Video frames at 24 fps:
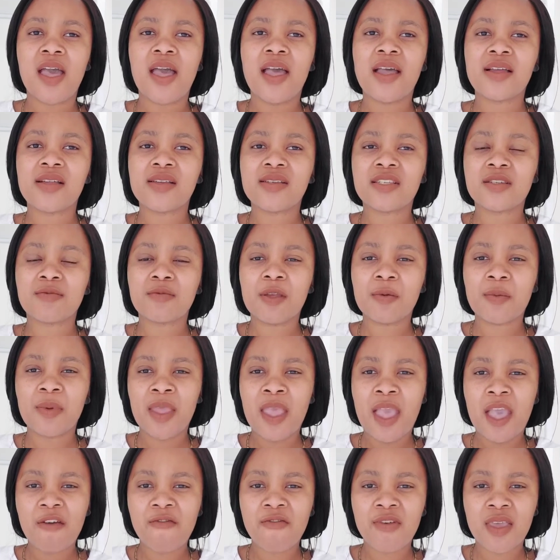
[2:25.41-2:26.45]
and maybe
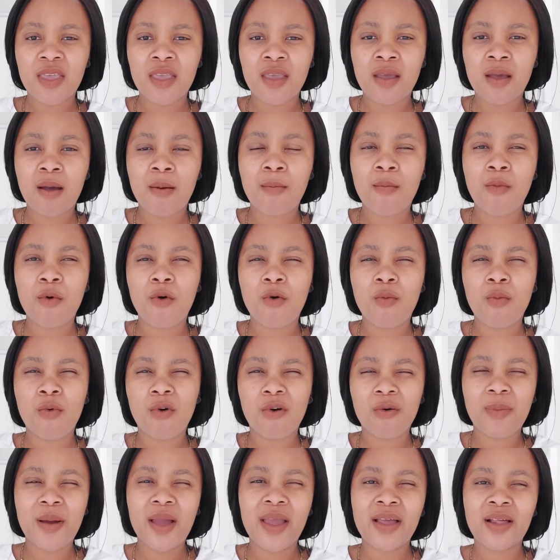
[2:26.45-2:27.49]
having a more
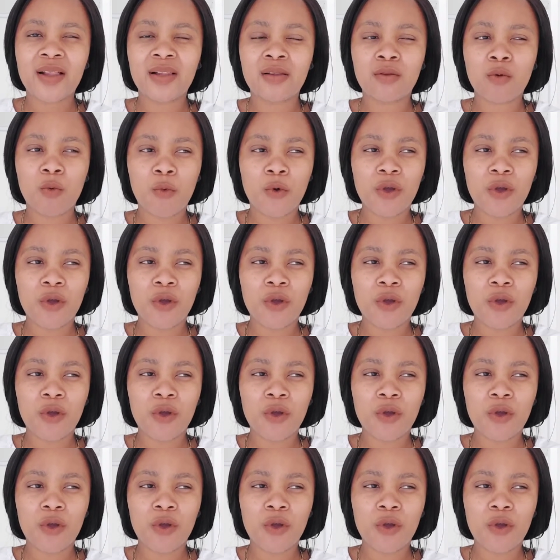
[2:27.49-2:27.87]
mobile